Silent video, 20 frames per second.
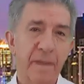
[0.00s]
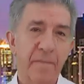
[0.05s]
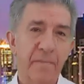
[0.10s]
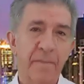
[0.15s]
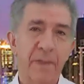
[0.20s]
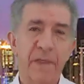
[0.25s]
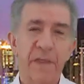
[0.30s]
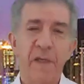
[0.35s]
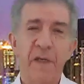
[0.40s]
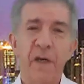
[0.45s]

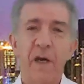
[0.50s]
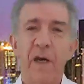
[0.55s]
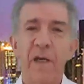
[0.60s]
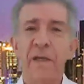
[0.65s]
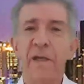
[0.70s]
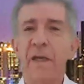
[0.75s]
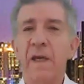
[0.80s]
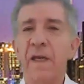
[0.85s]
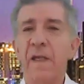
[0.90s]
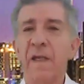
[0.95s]
May
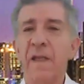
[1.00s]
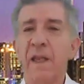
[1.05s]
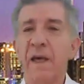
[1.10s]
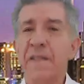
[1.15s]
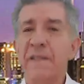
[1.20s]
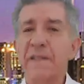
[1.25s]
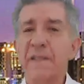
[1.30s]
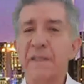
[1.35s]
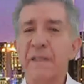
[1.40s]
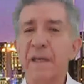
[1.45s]
God
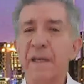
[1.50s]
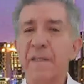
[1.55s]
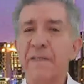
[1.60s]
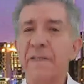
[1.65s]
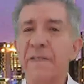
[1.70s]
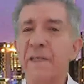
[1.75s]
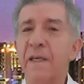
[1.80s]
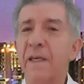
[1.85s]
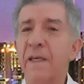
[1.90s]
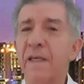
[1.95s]
enlighten
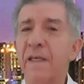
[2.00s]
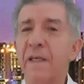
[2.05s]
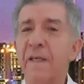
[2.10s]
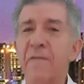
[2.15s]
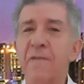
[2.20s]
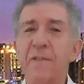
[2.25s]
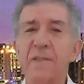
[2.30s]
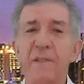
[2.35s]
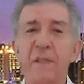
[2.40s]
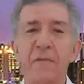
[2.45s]
us and
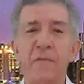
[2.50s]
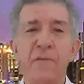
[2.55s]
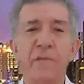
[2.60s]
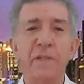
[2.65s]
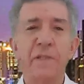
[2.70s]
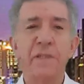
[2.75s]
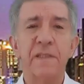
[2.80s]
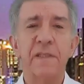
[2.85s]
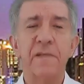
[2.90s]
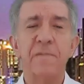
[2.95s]
give us the
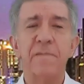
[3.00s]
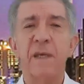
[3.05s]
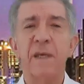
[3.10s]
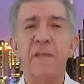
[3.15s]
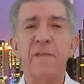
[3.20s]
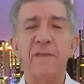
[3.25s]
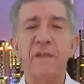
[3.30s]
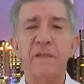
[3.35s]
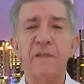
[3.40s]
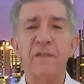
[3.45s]
wisdom
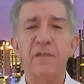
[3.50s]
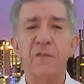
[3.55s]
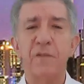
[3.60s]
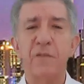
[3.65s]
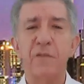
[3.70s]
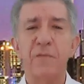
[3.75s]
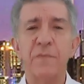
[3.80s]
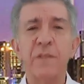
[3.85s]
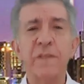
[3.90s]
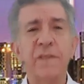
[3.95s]
and
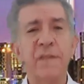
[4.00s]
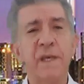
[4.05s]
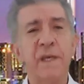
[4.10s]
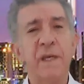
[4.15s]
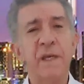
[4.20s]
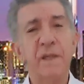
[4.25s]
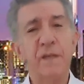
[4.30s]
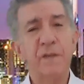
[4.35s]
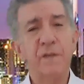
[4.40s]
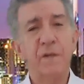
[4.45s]
discernment
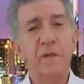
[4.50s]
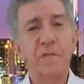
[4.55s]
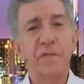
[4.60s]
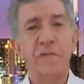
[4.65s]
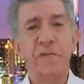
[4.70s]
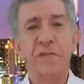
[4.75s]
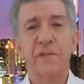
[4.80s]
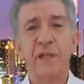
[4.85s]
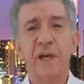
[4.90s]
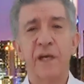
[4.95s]
to
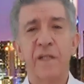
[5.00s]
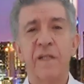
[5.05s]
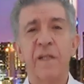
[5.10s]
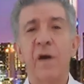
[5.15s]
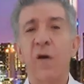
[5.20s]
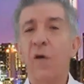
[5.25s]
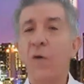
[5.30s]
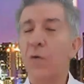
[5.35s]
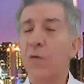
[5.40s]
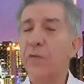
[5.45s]
understand
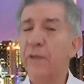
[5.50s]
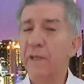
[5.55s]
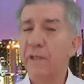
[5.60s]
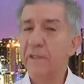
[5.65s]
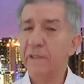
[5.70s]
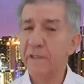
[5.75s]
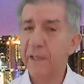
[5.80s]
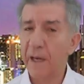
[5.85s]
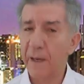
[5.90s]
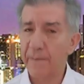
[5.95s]
all that
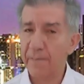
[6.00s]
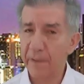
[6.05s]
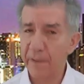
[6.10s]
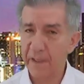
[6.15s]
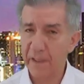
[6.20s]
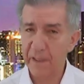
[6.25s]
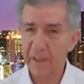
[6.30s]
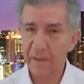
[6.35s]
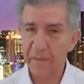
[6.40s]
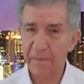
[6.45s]
is
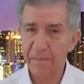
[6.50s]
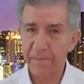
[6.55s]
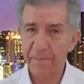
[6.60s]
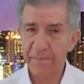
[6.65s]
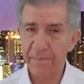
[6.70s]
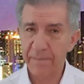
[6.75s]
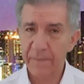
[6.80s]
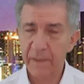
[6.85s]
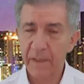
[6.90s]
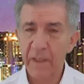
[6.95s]
happening.
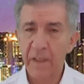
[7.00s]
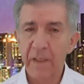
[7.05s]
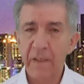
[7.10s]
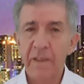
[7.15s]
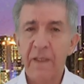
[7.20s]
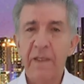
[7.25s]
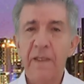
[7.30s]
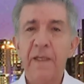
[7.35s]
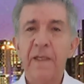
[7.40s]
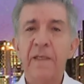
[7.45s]

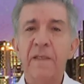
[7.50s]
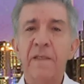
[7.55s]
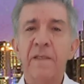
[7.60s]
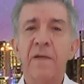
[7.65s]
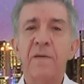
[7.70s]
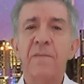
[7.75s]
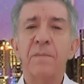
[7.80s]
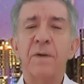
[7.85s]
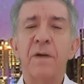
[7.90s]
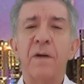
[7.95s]
The
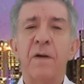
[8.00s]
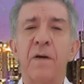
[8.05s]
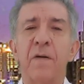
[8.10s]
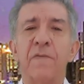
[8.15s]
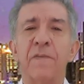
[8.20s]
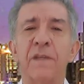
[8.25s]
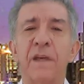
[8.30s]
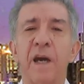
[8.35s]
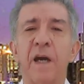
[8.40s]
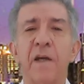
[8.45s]
kingdom
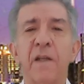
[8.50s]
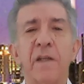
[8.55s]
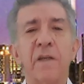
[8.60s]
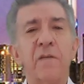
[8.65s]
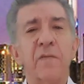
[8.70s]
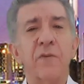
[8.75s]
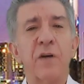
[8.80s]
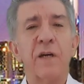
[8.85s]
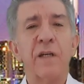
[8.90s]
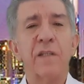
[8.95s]
of the
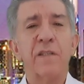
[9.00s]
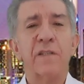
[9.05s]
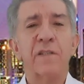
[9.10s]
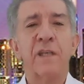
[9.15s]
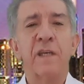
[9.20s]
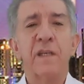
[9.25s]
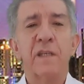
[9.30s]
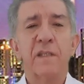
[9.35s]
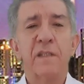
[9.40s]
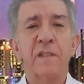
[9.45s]

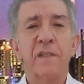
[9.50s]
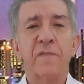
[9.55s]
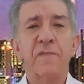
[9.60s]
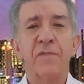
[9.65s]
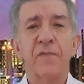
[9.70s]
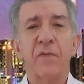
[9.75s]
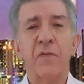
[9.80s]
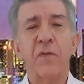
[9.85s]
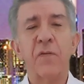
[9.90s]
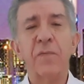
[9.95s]
Antichrist is
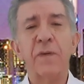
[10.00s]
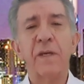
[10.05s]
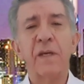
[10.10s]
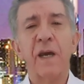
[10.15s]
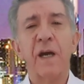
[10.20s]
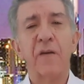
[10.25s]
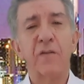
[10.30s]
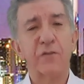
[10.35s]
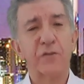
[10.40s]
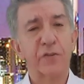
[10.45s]

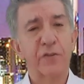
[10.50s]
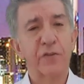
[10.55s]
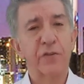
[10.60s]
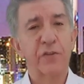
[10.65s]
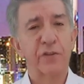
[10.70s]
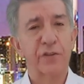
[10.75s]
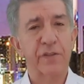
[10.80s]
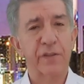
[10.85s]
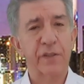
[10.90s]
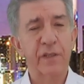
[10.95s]
deforming our
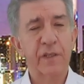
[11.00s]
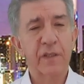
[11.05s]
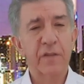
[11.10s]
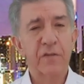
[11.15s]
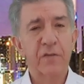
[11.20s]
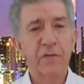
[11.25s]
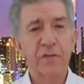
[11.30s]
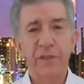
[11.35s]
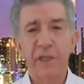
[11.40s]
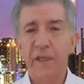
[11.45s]
church
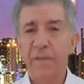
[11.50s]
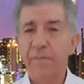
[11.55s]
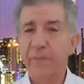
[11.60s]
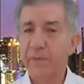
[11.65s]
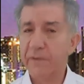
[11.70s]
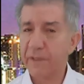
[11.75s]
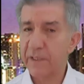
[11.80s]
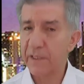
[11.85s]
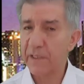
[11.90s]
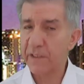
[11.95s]
to take
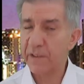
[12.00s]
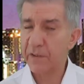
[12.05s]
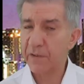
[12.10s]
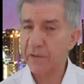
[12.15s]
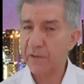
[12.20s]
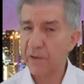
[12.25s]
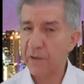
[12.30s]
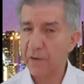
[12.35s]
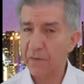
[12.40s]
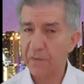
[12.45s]

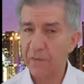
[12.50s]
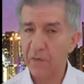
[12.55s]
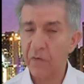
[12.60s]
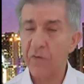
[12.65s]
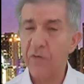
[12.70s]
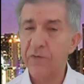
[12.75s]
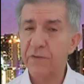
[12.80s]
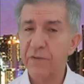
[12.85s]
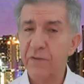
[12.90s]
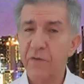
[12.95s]
possession of
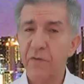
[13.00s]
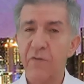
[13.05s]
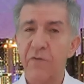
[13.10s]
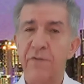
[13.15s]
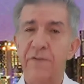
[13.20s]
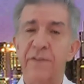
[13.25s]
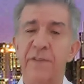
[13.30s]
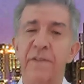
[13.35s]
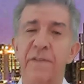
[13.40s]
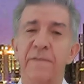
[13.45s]
all
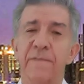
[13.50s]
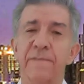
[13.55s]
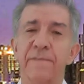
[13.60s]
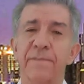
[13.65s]
souls.